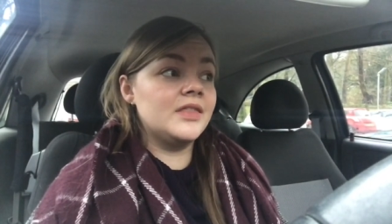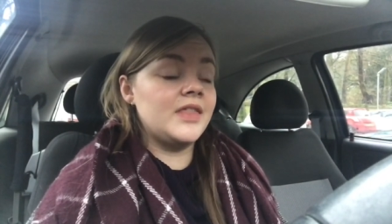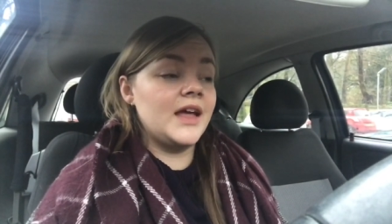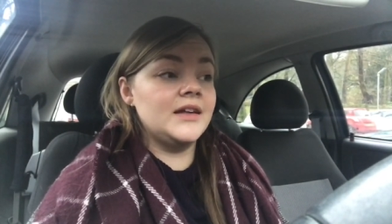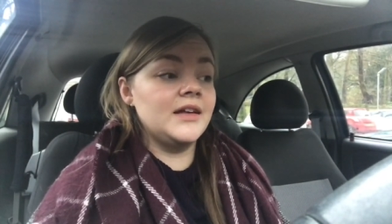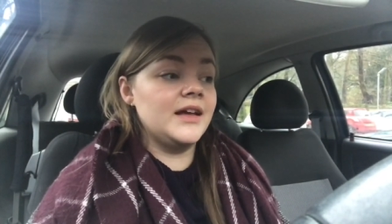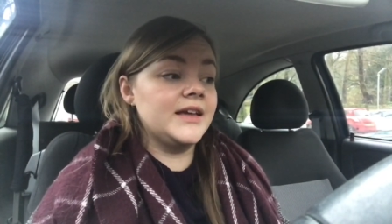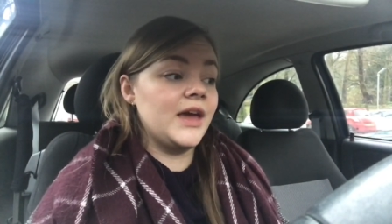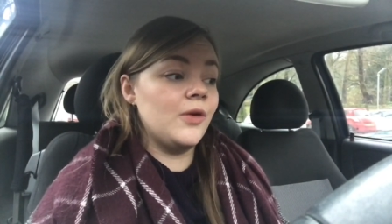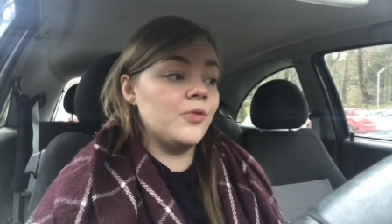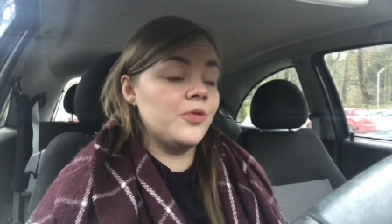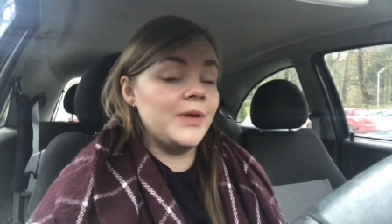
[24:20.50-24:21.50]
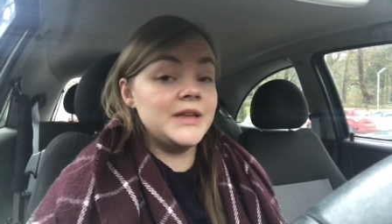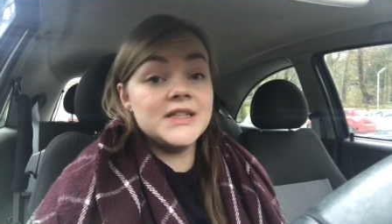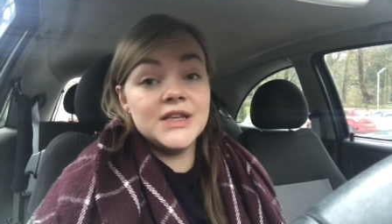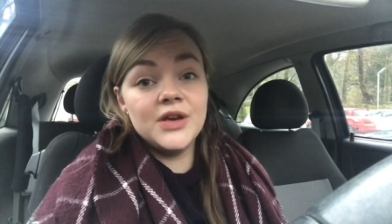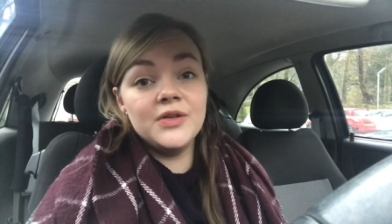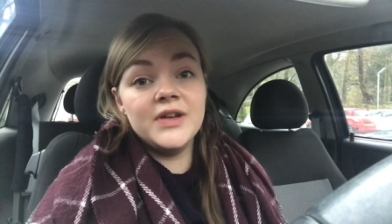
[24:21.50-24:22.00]
then like get all the way
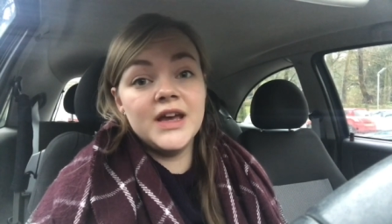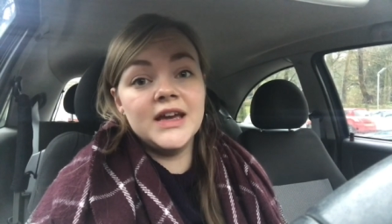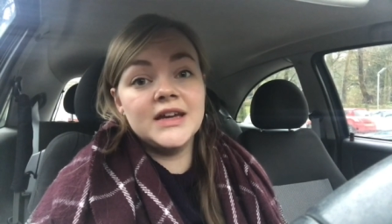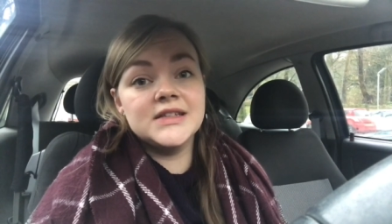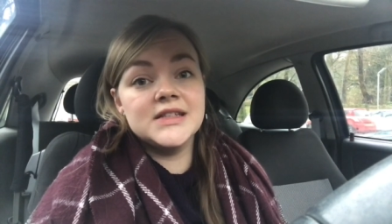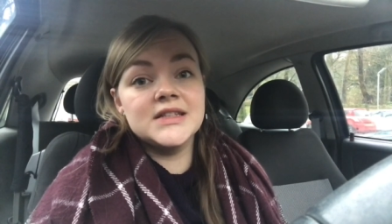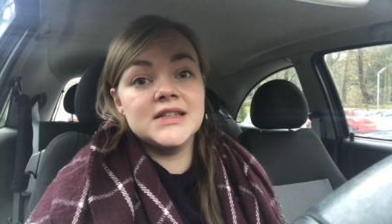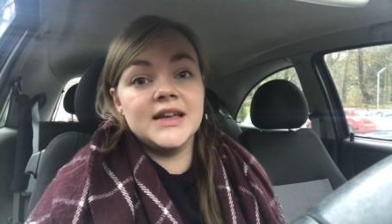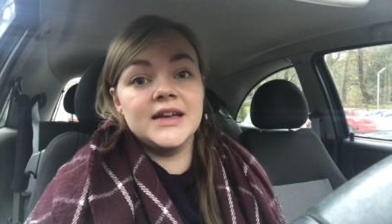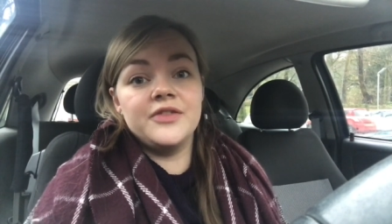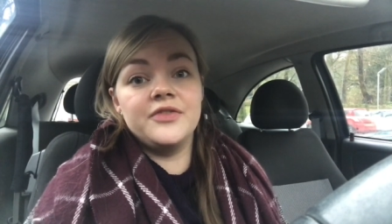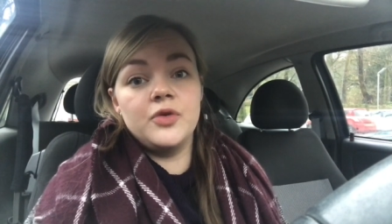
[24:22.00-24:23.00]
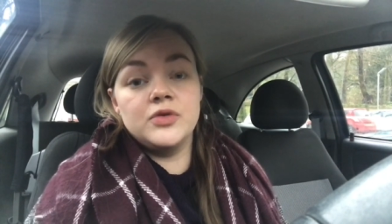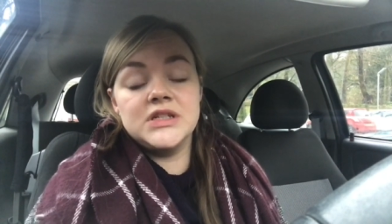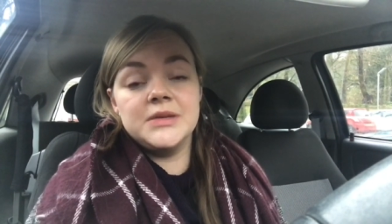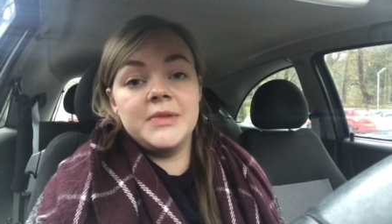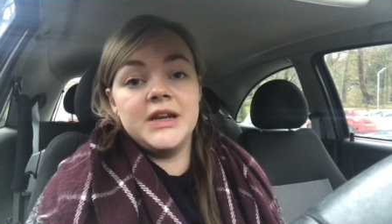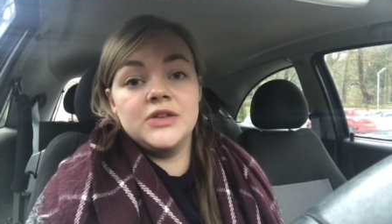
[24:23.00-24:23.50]
to uni, because it's like a
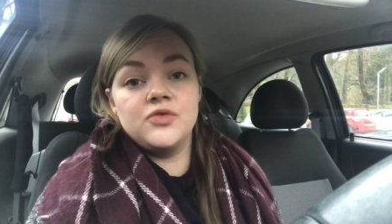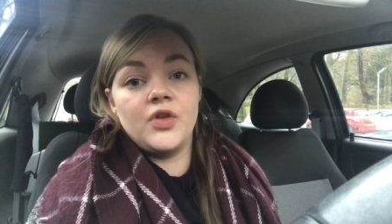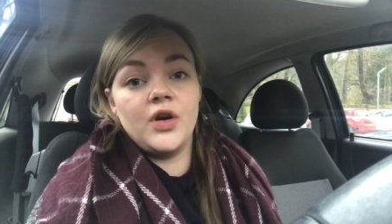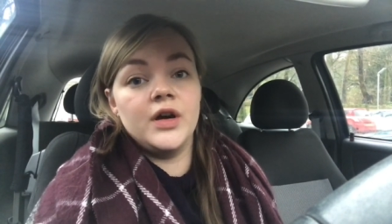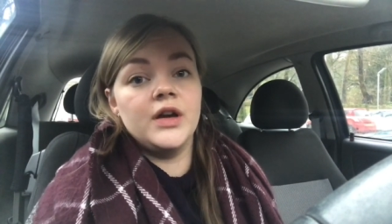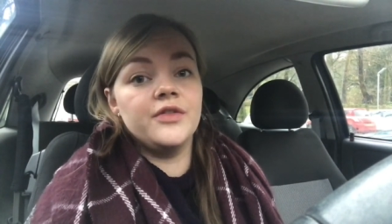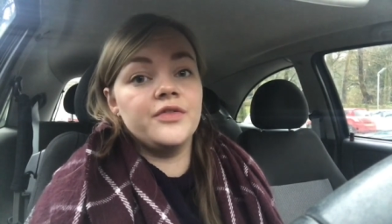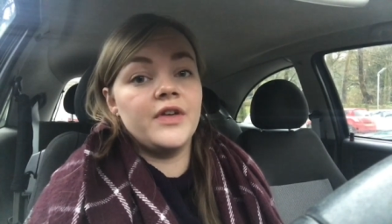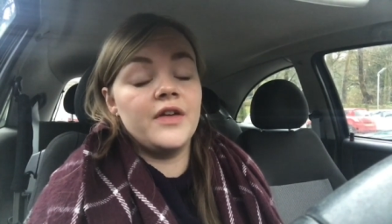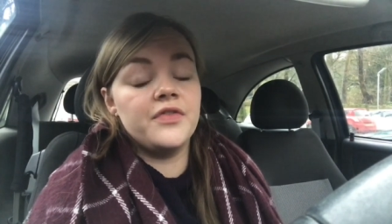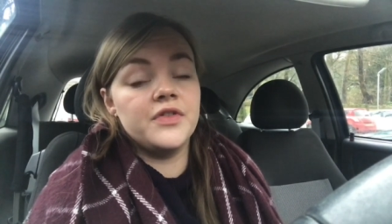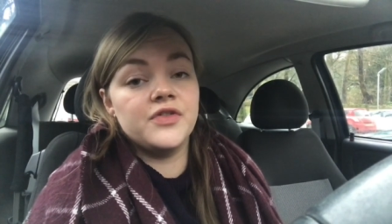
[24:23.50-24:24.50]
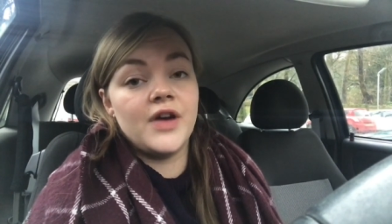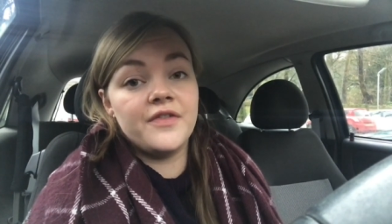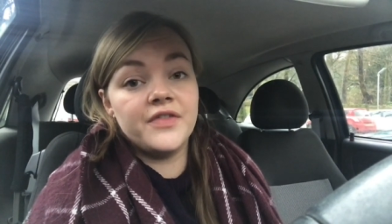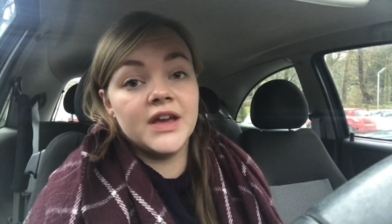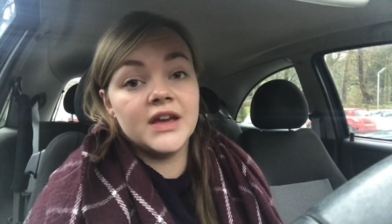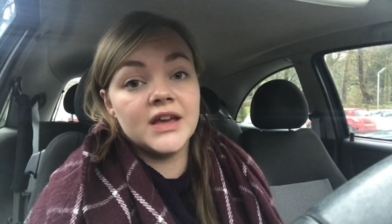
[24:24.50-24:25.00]
40-minute drive if the
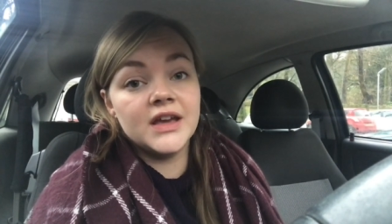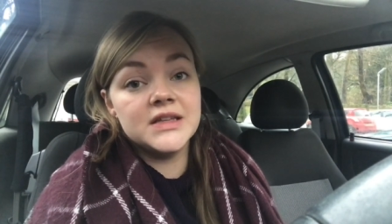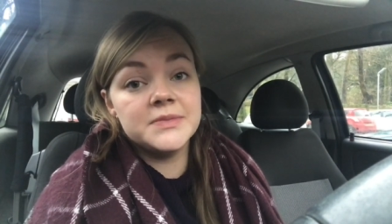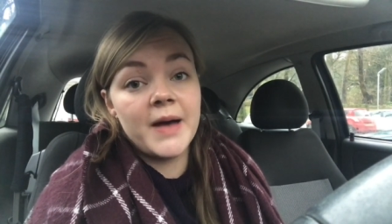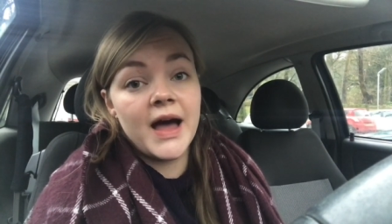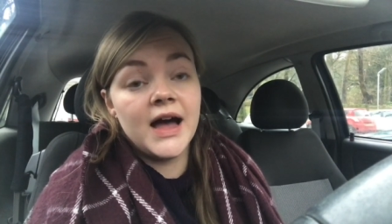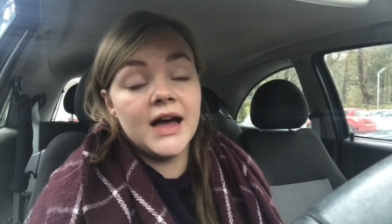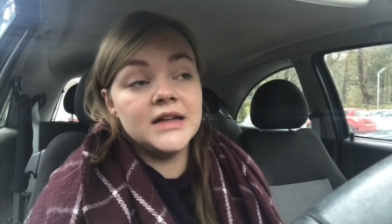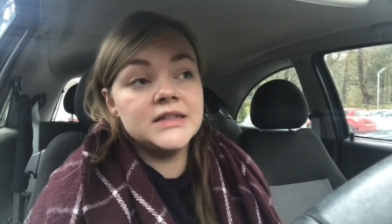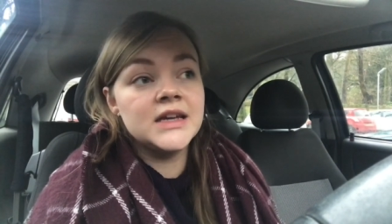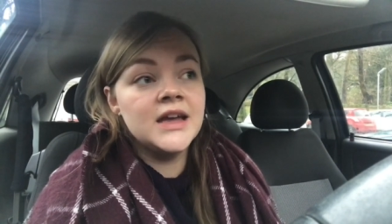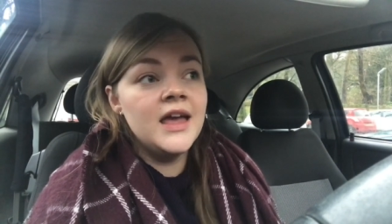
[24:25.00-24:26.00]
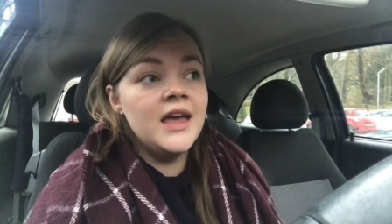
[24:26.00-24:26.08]
traffic is bad.